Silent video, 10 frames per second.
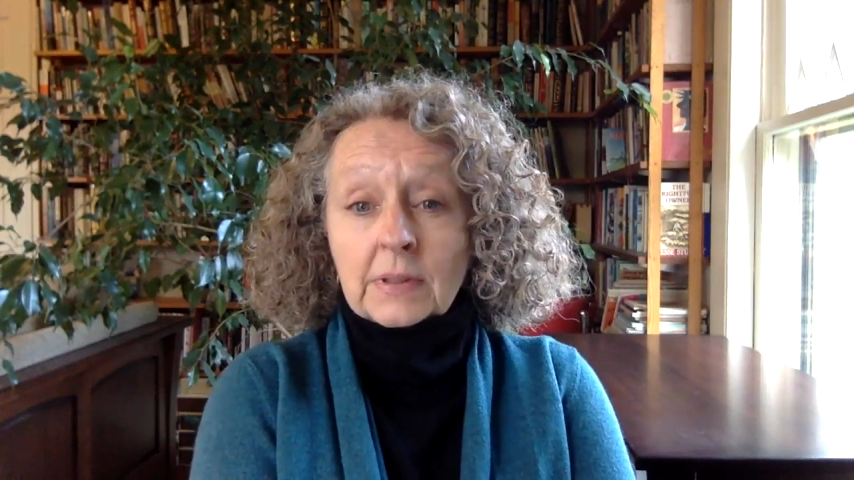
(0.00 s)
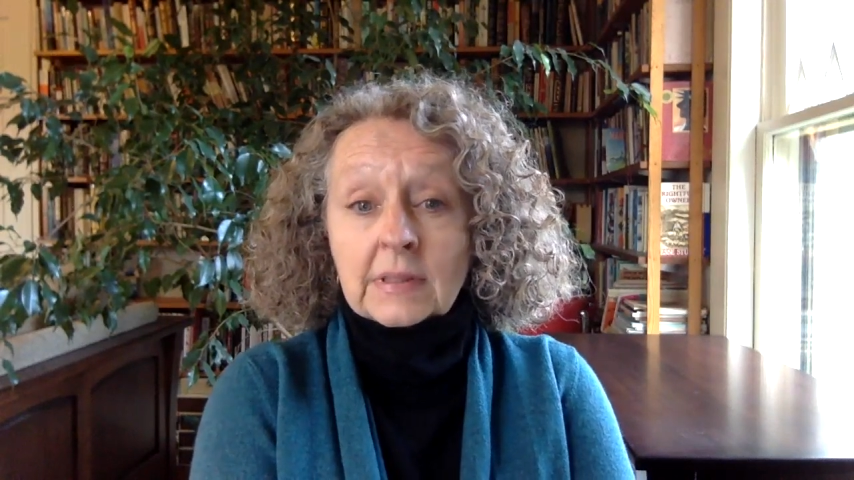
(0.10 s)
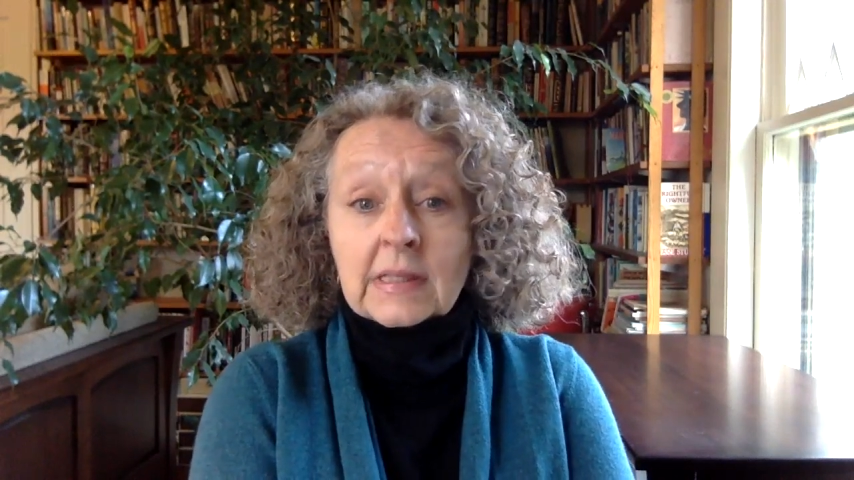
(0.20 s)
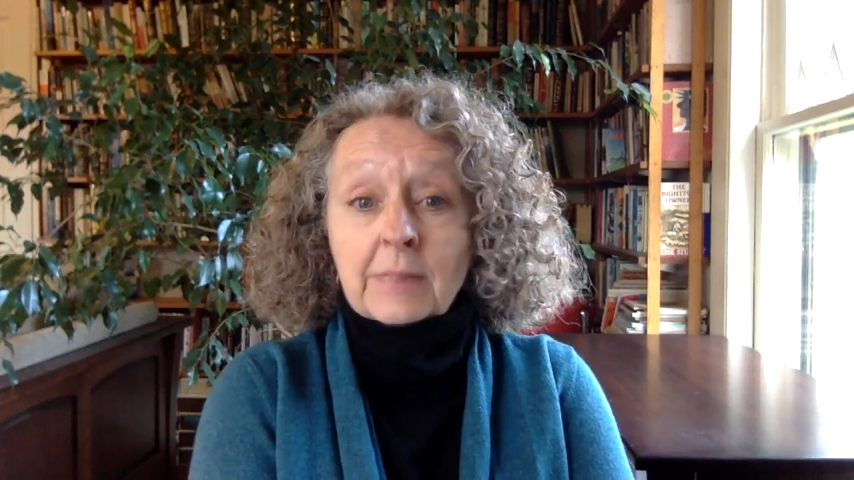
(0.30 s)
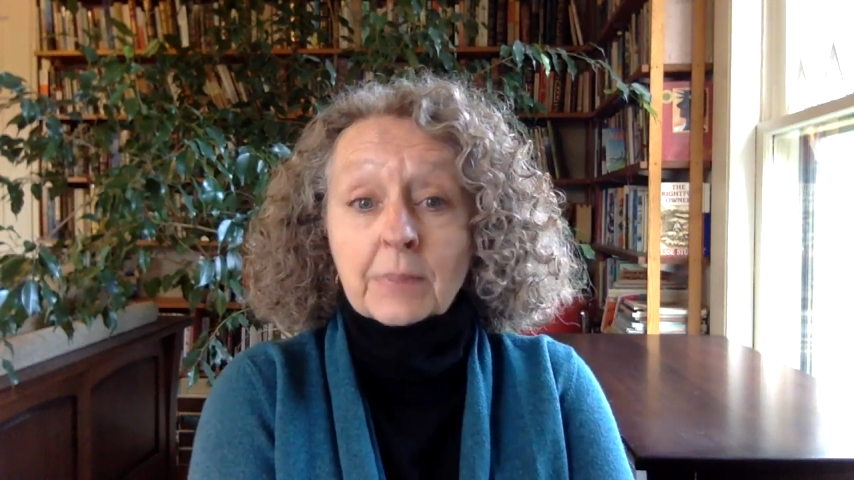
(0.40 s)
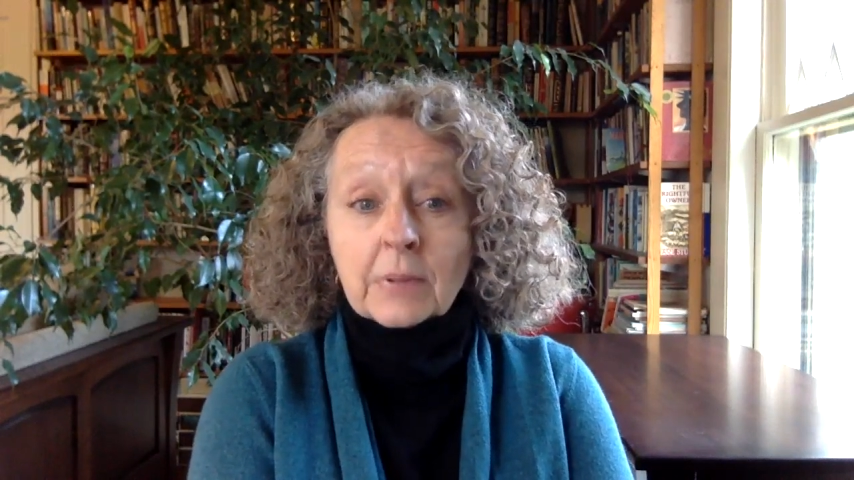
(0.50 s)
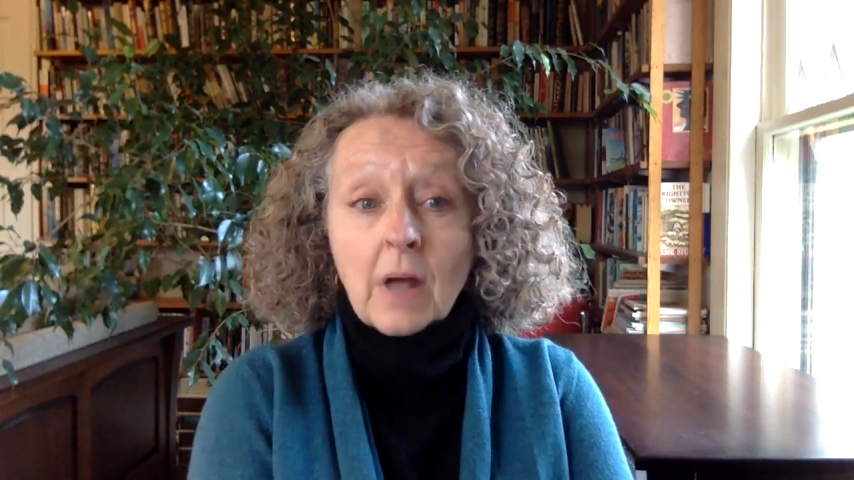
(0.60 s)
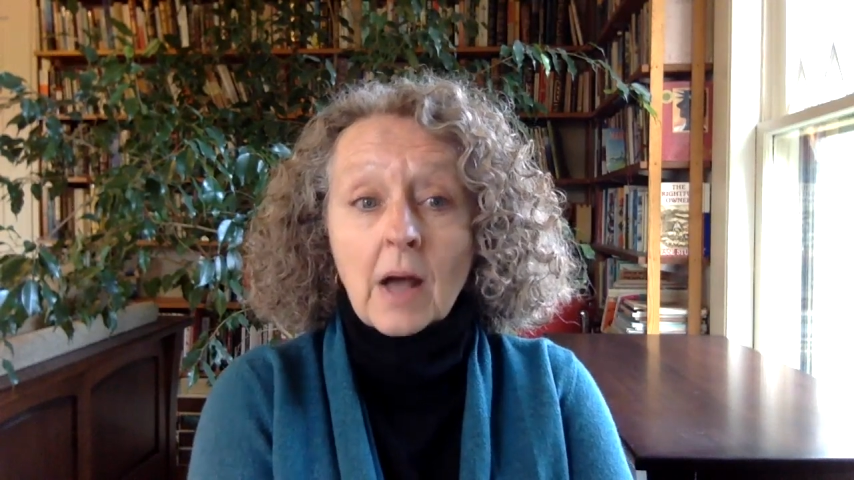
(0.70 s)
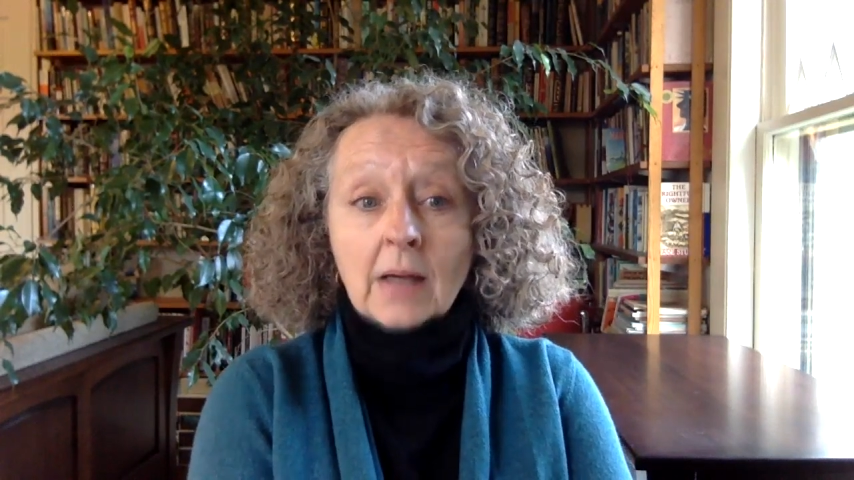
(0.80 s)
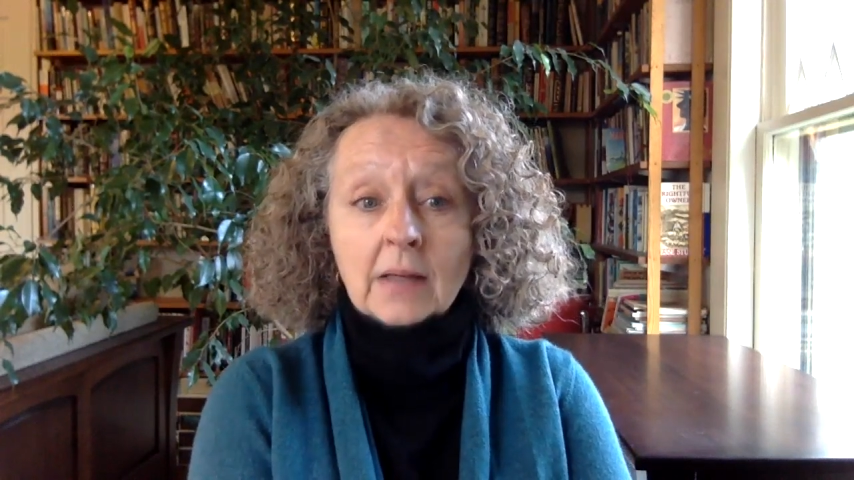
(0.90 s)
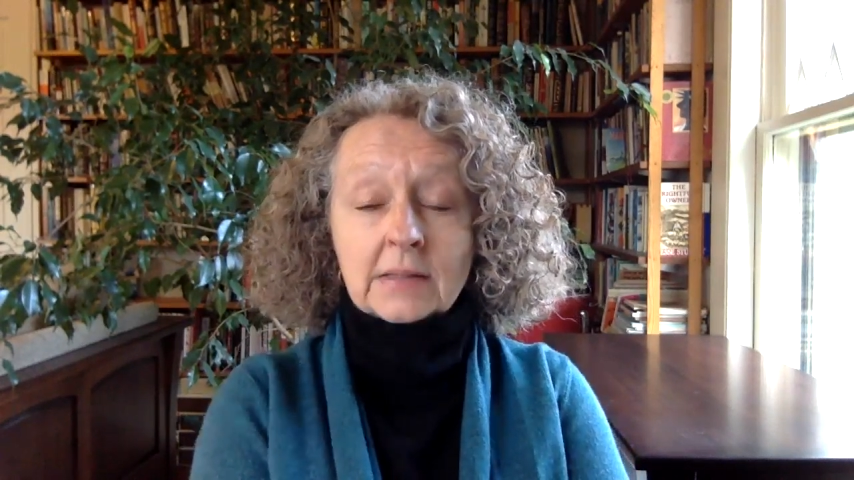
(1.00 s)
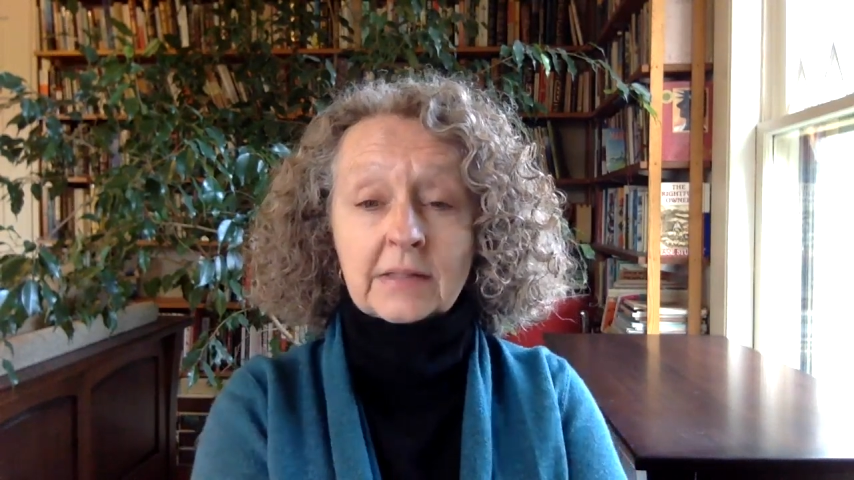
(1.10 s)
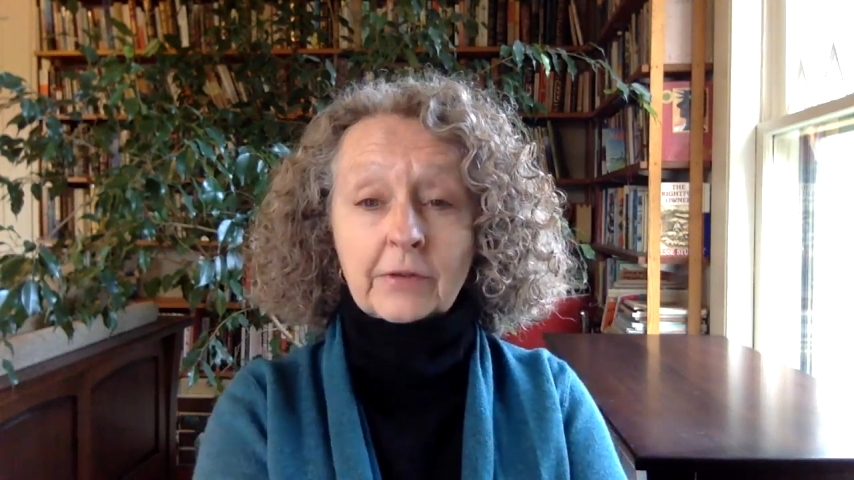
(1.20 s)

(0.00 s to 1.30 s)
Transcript: deep locked in